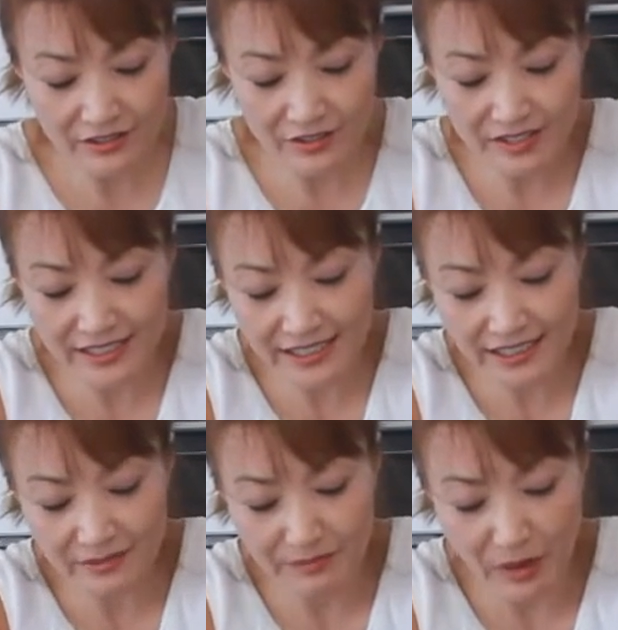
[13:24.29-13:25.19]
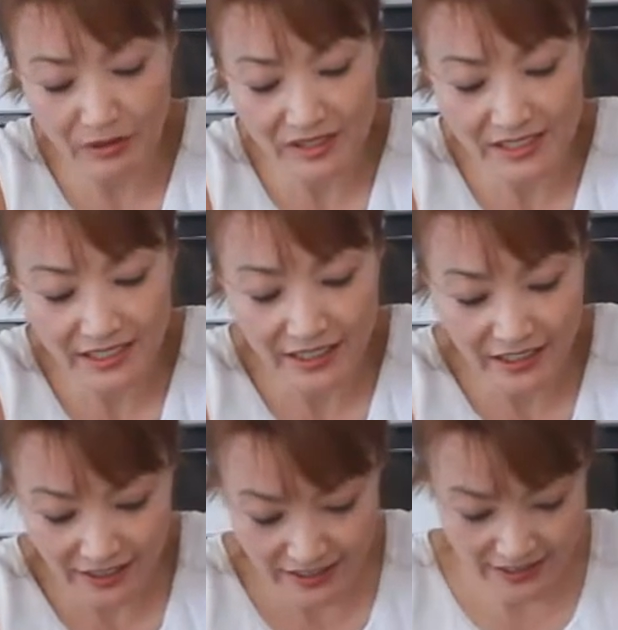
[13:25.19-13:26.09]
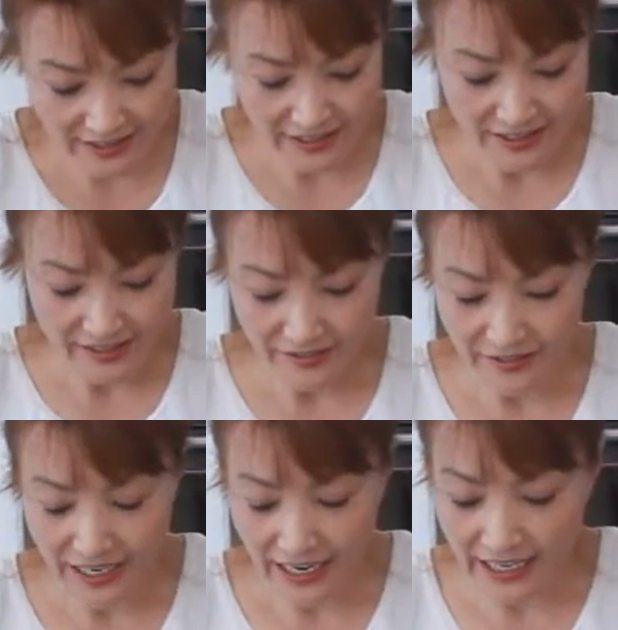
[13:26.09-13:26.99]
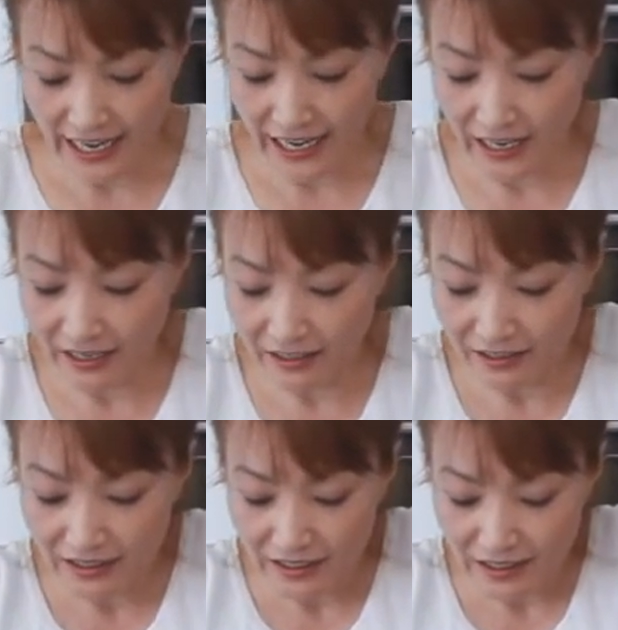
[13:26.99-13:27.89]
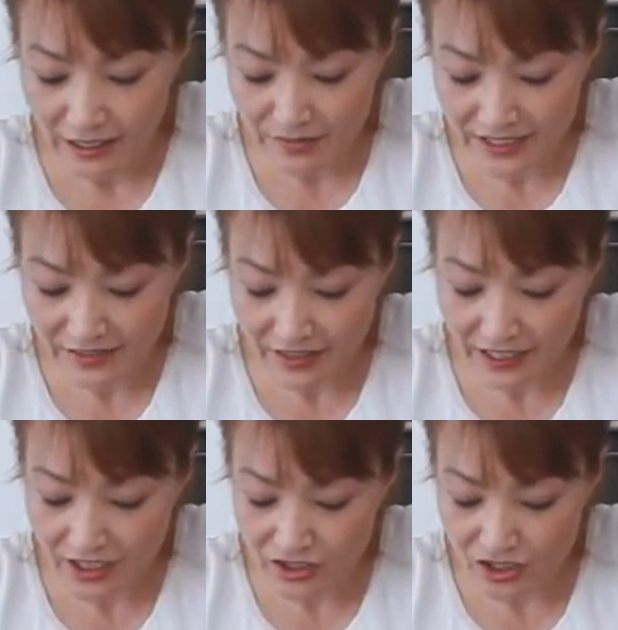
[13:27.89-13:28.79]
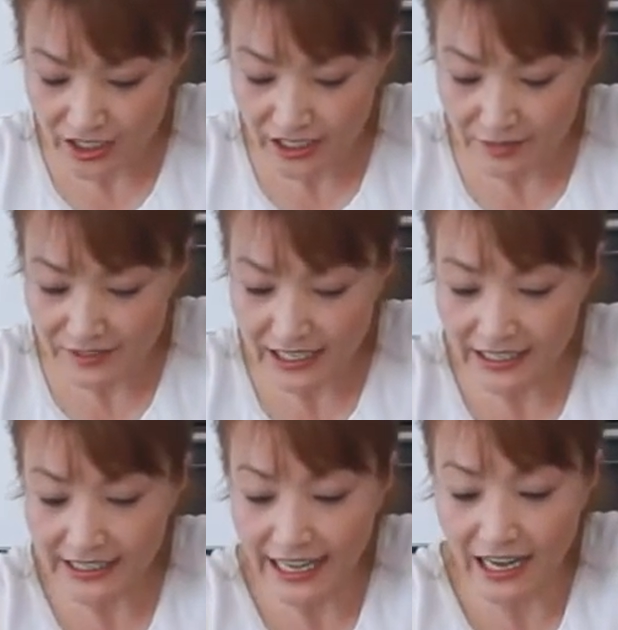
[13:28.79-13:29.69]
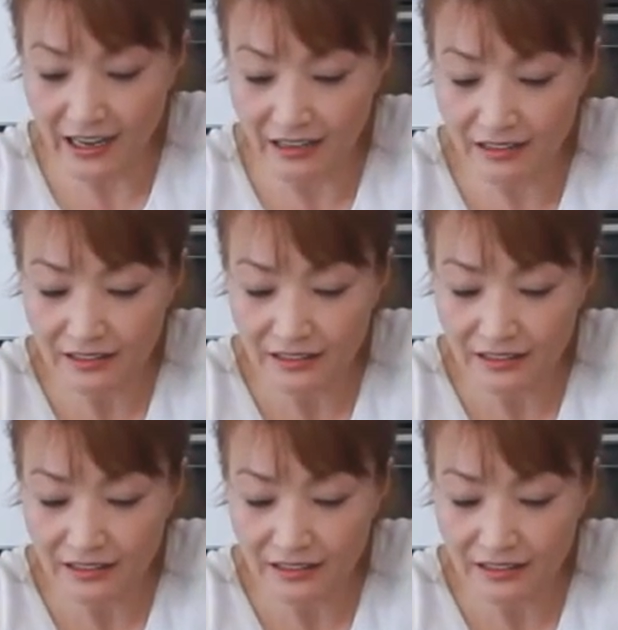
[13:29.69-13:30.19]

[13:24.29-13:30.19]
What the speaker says: Do you see the bones here? Okay, now, let me see if I can turn it upside down.